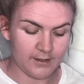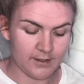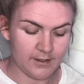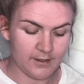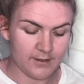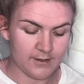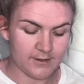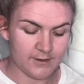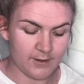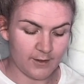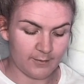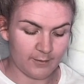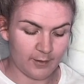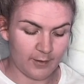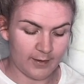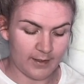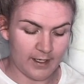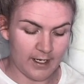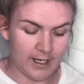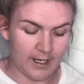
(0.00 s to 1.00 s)
So I'm going
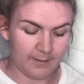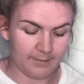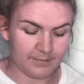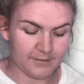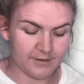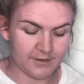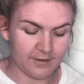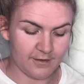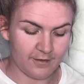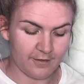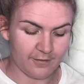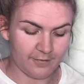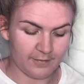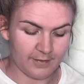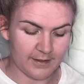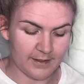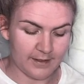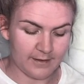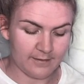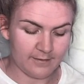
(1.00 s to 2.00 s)
up to the
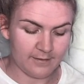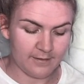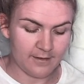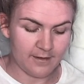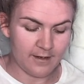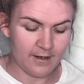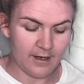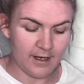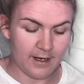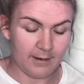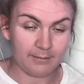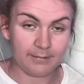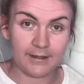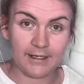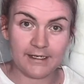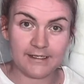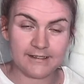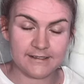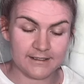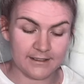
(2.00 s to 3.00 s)
3. I'm
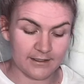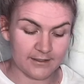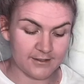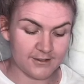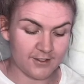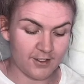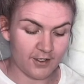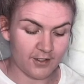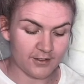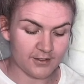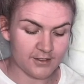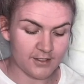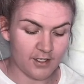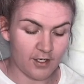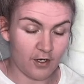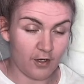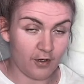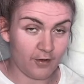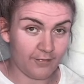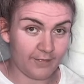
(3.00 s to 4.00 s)
placing a dot
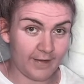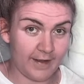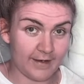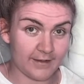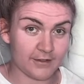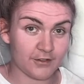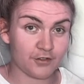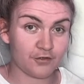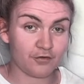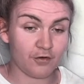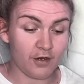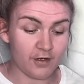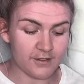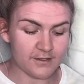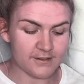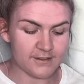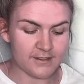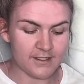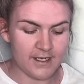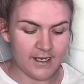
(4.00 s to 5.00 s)
on that cross,
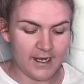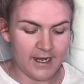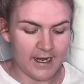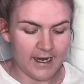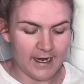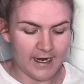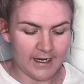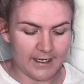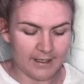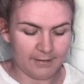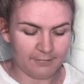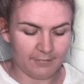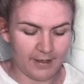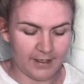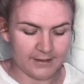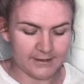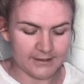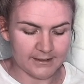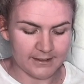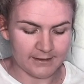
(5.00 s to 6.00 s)
and I'm
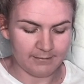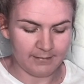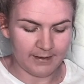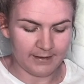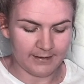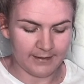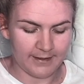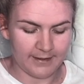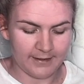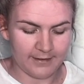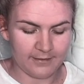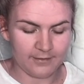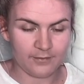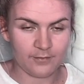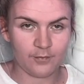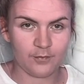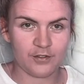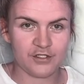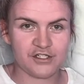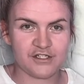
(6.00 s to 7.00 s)
writing in my letter,
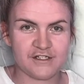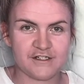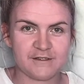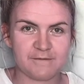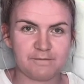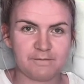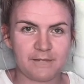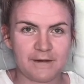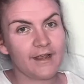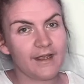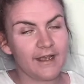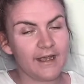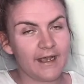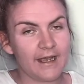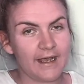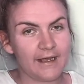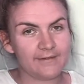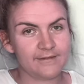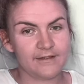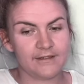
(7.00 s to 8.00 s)
which is B. And
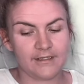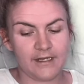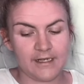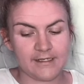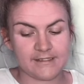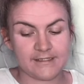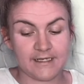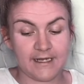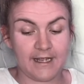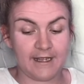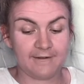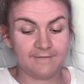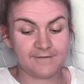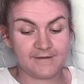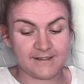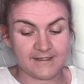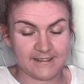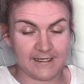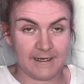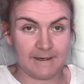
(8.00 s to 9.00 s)
then lastly I have
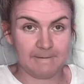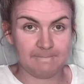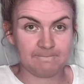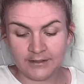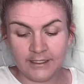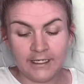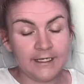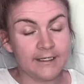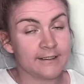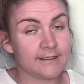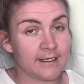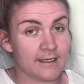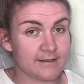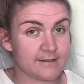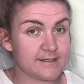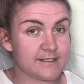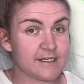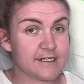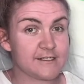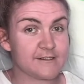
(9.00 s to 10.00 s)
C. Now
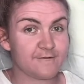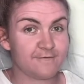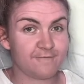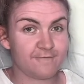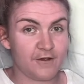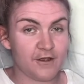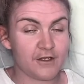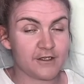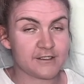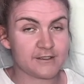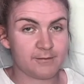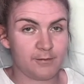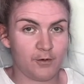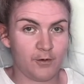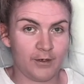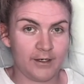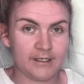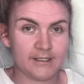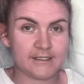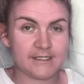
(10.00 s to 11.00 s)
C's first
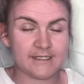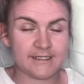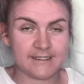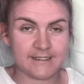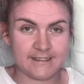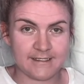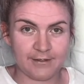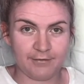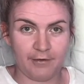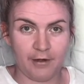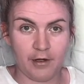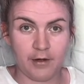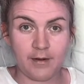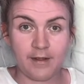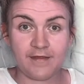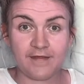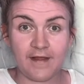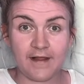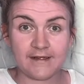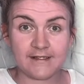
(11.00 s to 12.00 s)
point is 0.
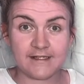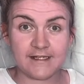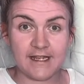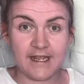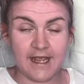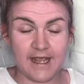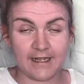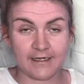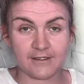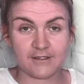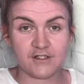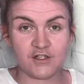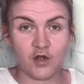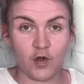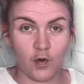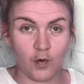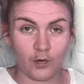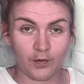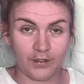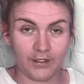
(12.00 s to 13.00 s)
That's the x
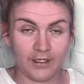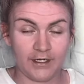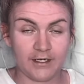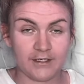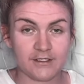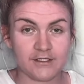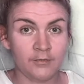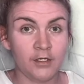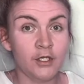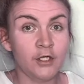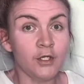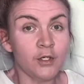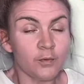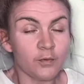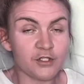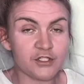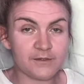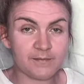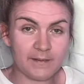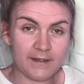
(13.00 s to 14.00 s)
coordinate,
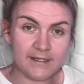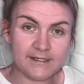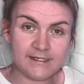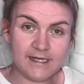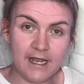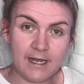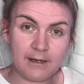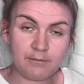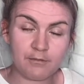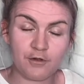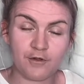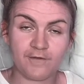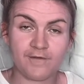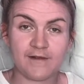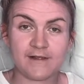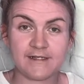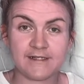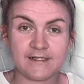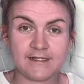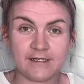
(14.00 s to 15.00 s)
which means I move
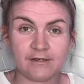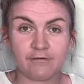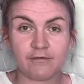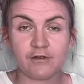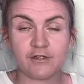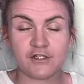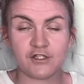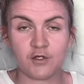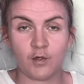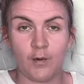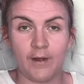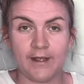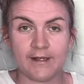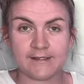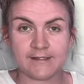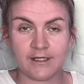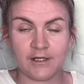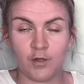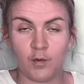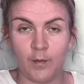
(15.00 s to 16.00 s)
0 squares
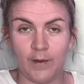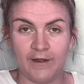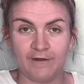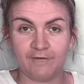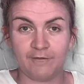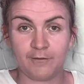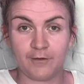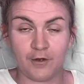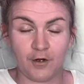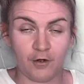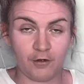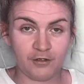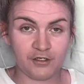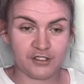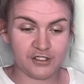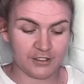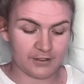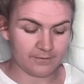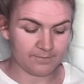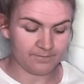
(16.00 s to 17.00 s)
away from the
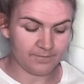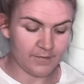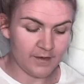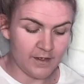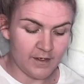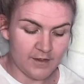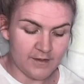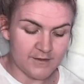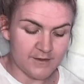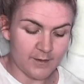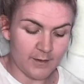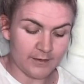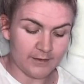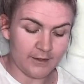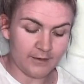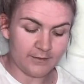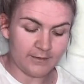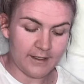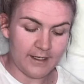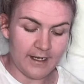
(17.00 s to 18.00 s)
origin. So along
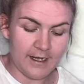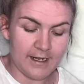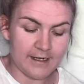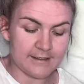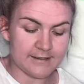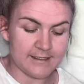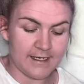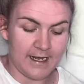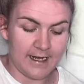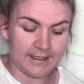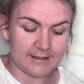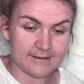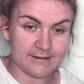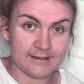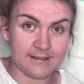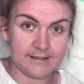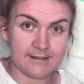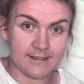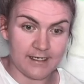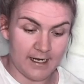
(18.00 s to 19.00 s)
the
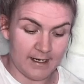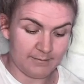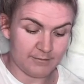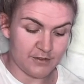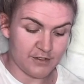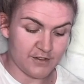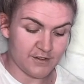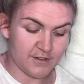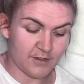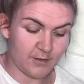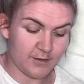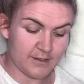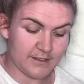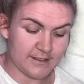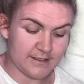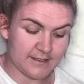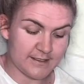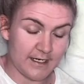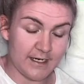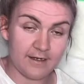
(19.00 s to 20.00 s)
x-axis, I'm just going to
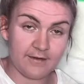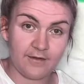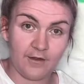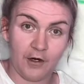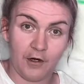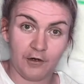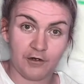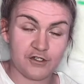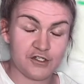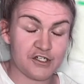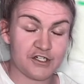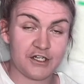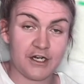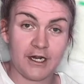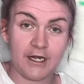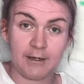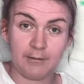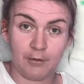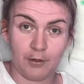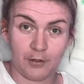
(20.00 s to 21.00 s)
stay at the origin and I'm
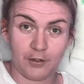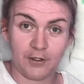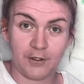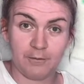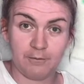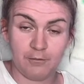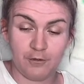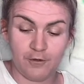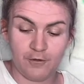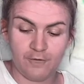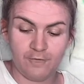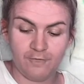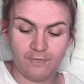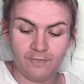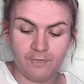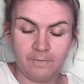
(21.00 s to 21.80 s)
not going to move.